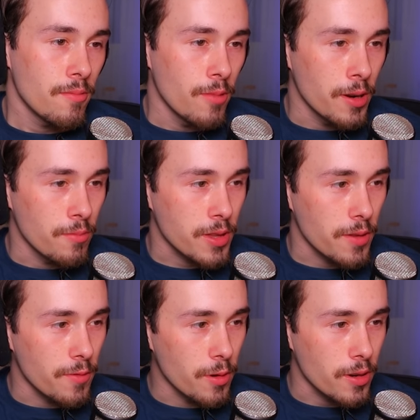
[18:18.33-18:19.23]
One with
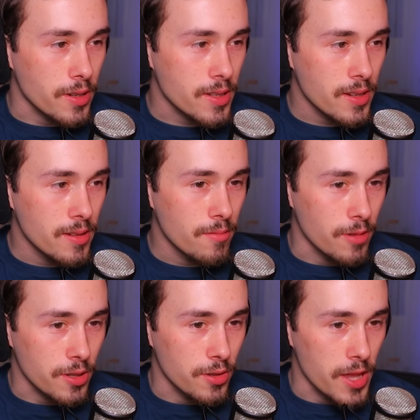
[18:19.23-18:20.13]
the forest.
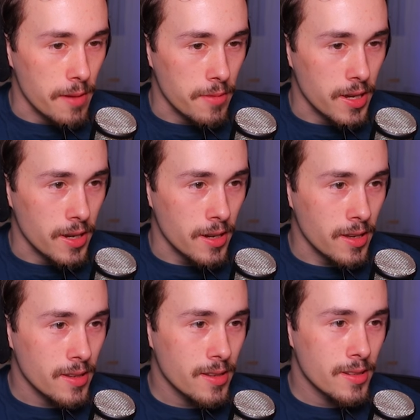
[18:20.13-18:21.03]
What do they mean?
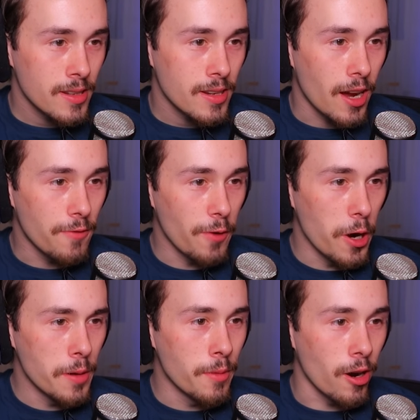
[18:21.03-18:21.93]
A
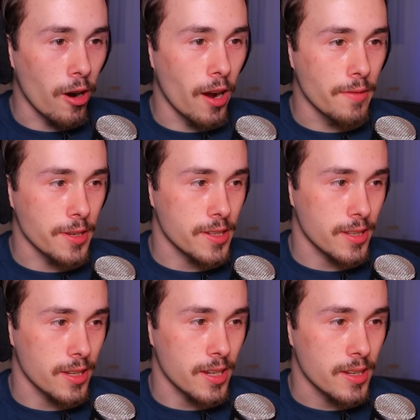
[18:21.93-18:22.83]
farmer,
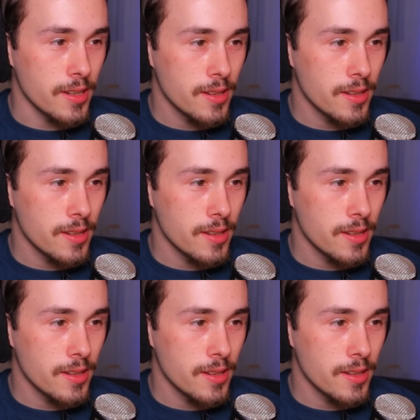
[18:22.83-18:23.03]
obviously.